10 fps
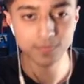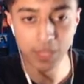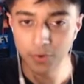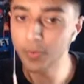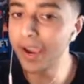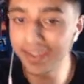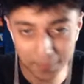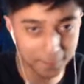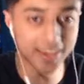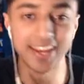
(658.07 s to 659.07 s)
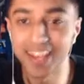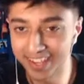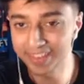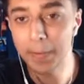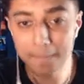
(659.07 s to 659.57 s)
Wait a minute.
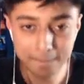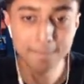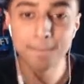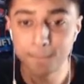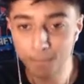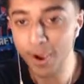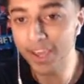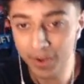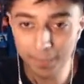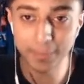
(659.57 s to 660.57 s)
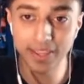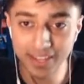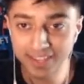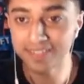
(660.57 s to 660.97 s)
Wait a minute.